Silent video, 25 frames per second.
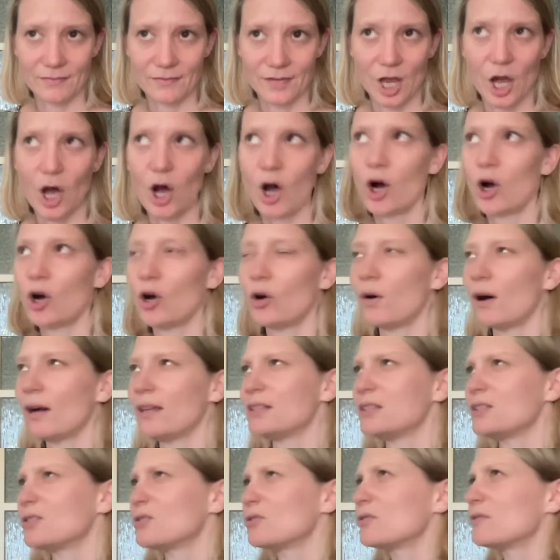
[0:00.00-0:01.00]
Oh, I
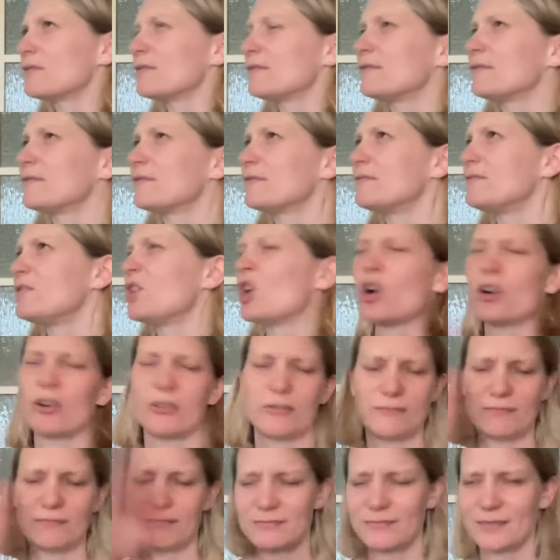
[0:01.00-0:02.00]
sort of,
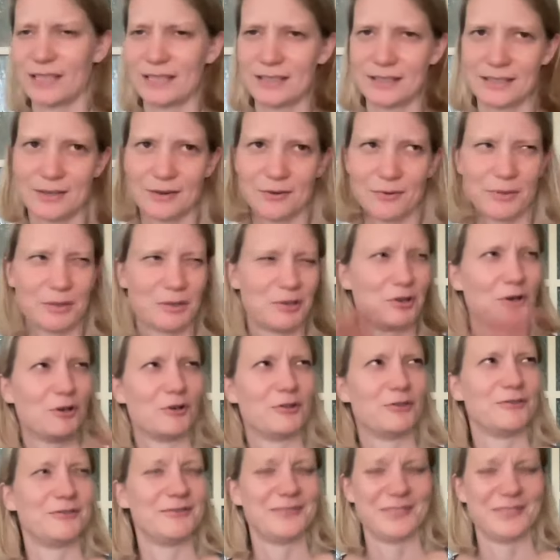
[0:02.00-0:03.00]
no, let's go with no.